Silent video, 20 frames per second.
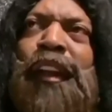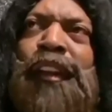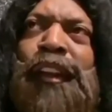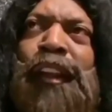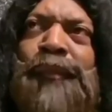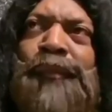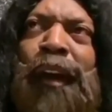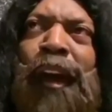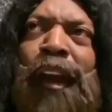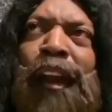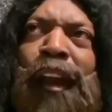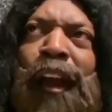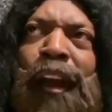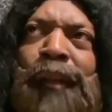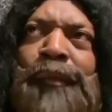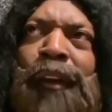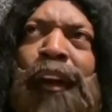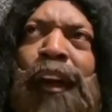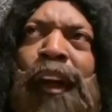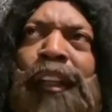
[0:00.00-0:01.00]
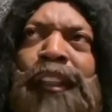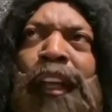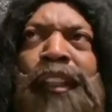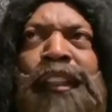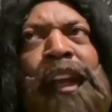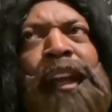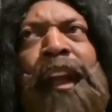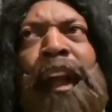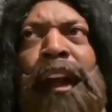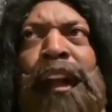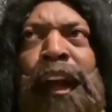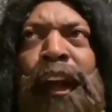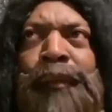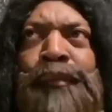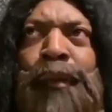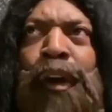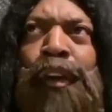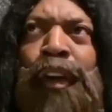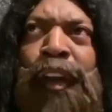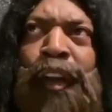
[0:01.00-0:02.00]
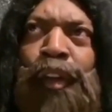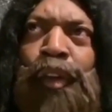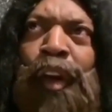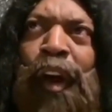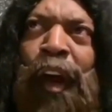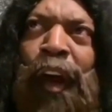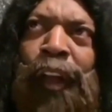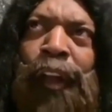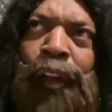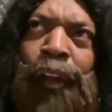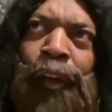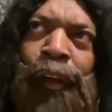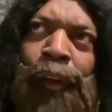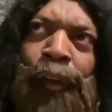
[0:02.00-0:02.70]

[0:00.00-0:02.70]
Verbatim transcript: Now, you see, the misdemeanor